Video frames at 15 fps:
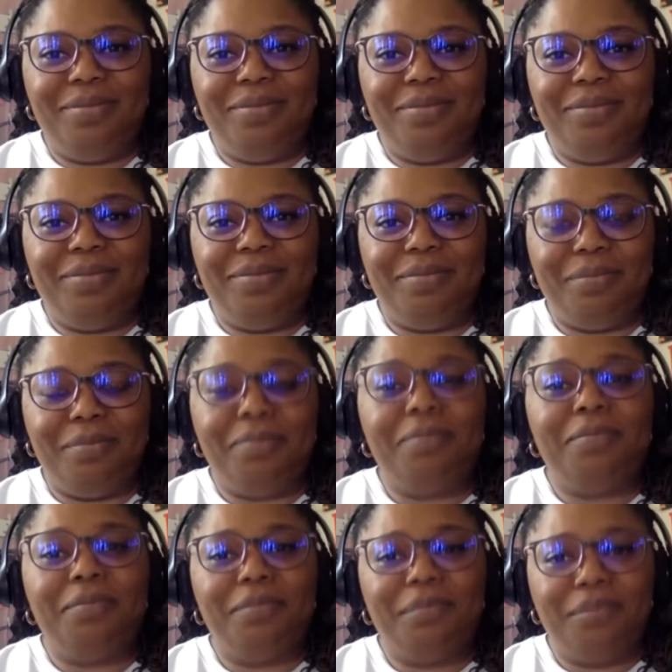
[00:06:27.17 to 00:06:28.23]

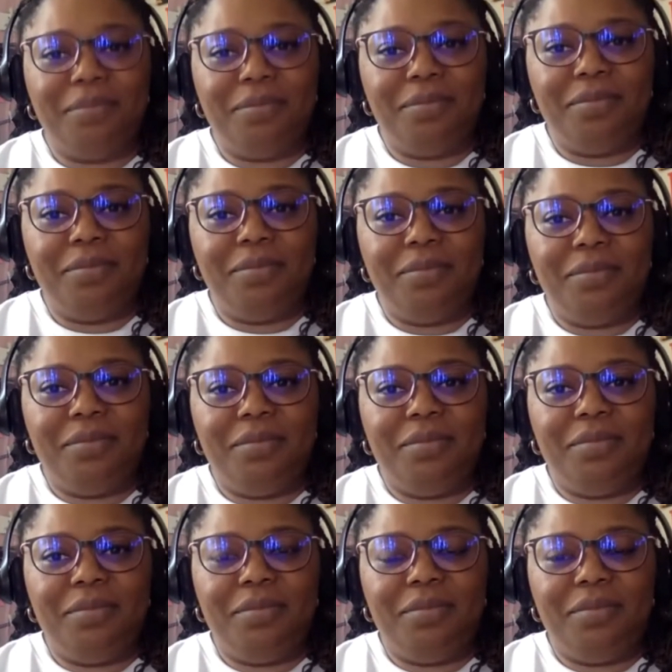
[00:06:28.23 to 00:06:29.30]

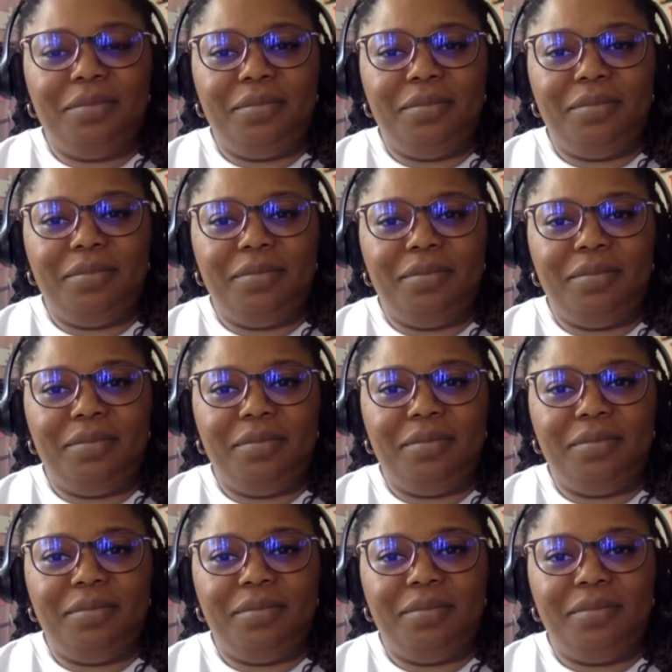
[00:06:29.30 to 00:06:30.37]

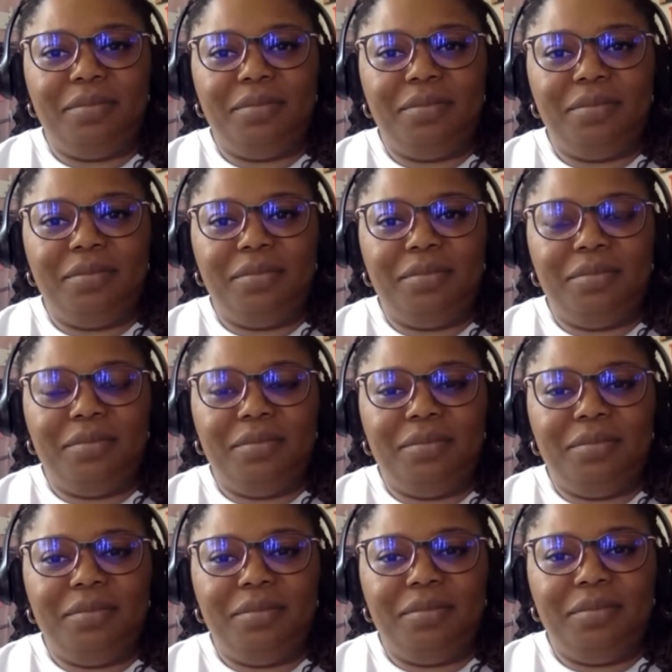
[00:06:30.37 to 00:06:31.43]

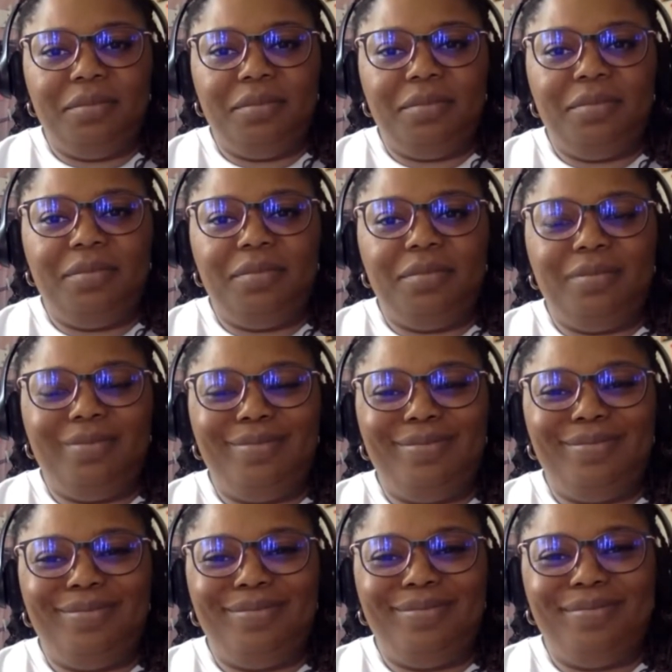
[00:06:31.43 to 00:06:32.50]

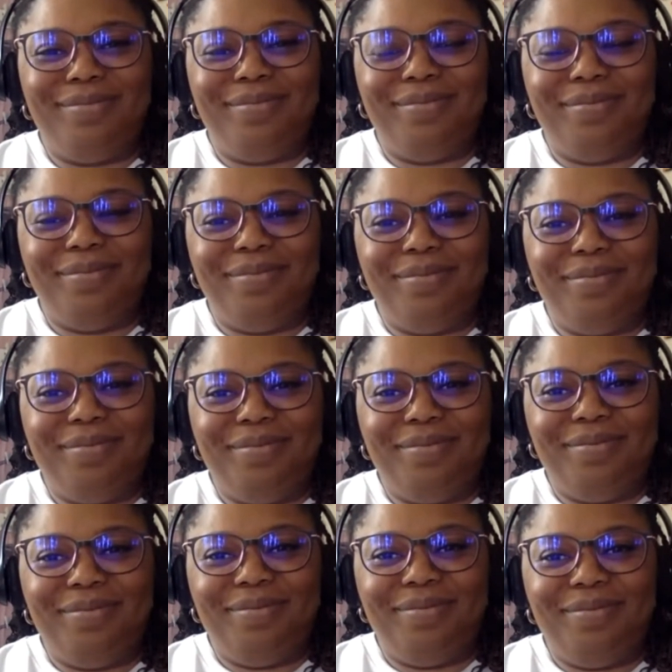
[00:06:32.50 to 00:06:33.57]

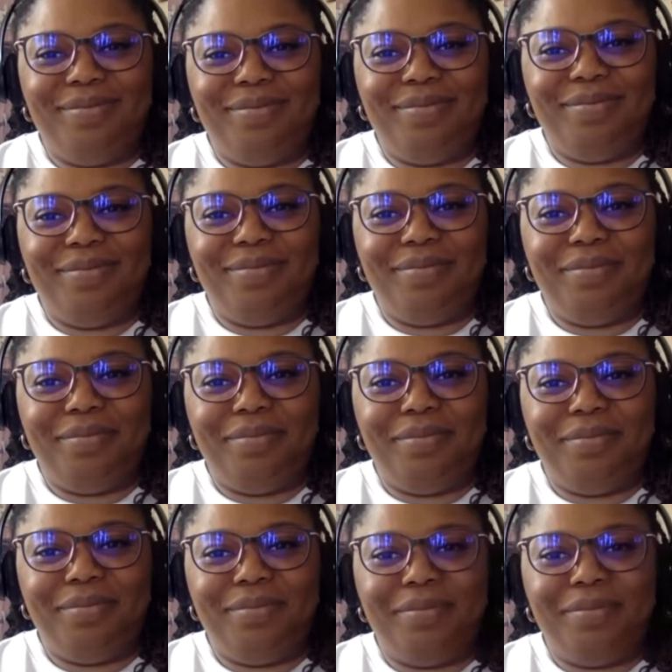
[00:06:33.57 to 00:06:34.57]
No words are spoken by the person on screen.